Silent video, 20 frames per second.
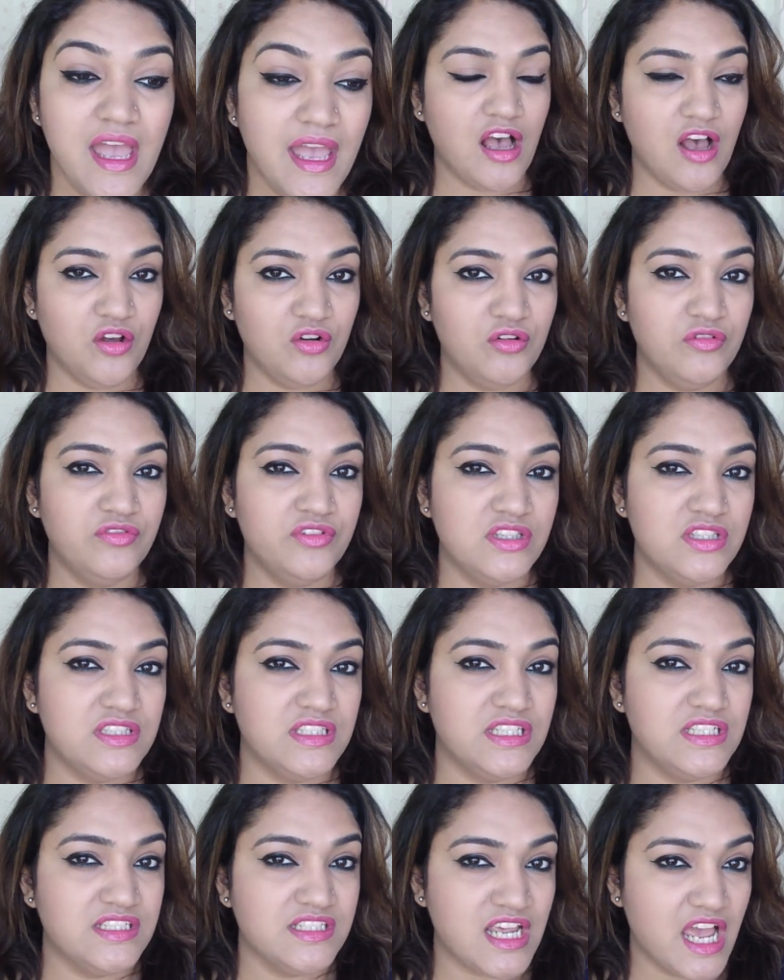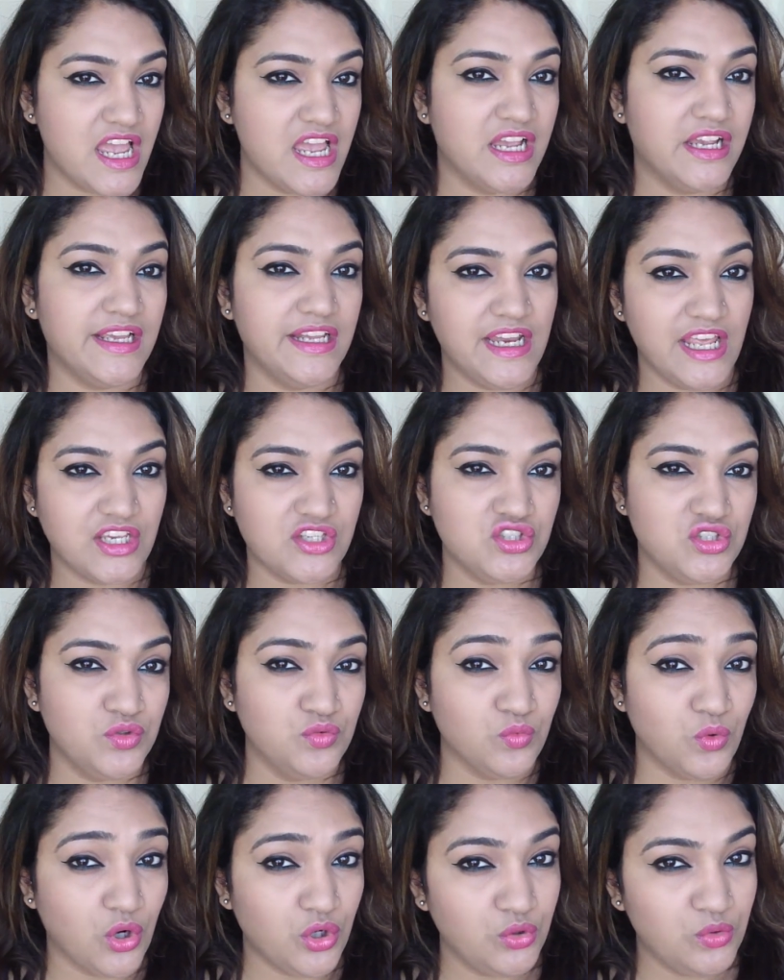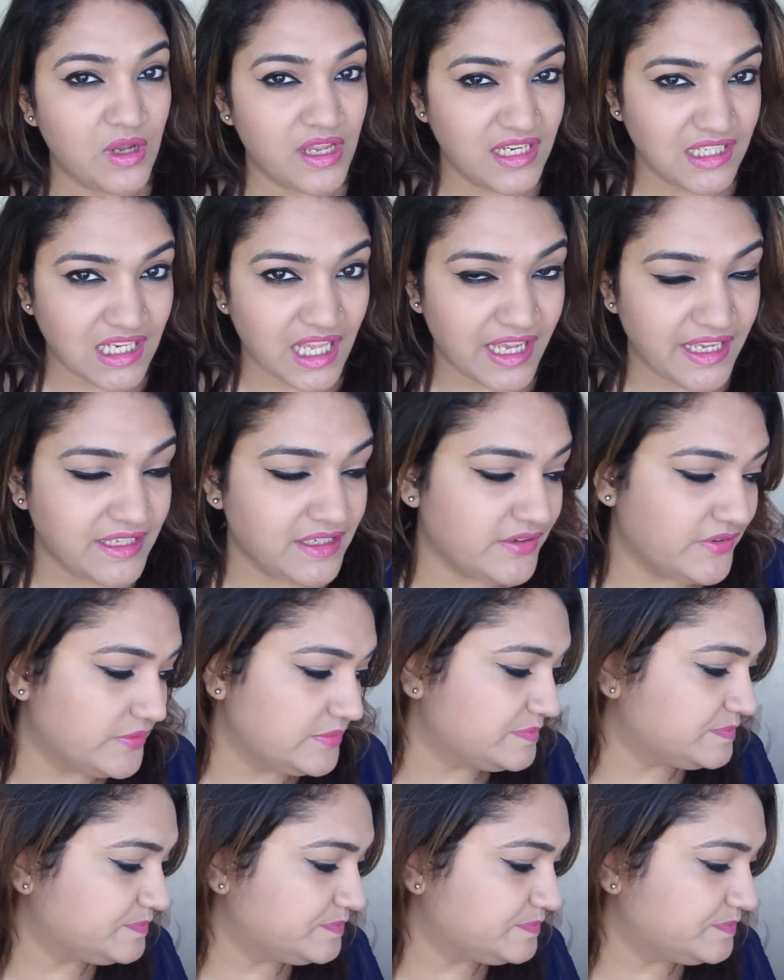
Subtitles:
Out of this entire collection, what do I like?